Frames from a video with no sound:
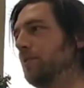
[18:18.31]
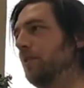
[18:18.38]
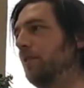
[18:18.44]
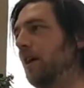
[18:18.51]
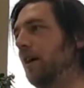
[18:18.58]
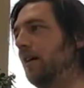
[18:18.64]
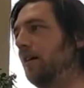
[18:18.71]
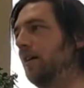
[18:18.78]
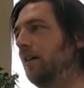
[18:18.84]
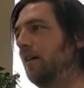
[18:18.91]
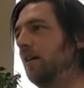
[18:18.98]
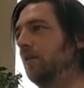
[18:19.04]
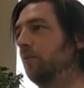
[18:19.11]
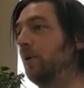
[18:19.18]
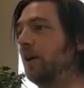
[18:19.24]
So
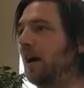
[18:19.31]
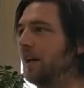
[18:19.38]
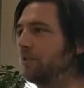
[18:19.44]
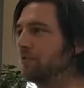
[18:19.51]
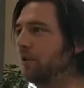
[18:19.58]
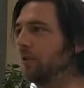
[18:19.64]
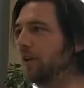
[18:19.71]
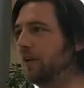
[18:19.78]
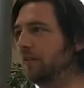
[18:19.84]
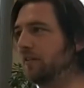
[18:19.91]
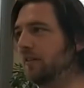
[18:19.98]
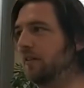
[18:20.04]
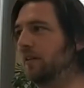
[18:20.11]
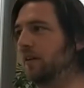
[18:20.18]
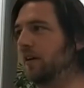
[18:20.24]
we hand roll it,
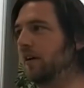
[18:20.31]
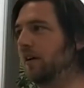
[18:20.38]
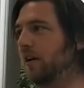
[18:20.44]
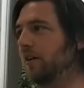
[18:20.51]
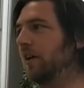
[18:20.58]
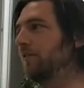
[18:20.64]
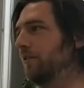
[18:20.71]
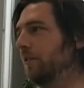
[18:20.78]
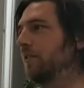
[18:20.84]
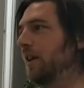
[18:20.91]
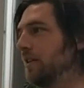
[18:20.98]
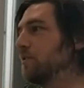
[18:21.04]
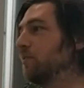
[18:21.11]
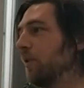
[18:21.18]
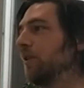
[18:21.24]
and
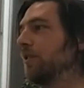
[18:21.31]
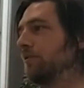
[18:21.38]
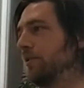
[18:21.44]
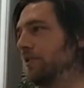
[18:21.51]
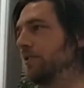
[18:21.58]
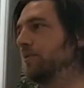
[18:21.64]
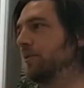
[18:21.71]
that's one of the reasons.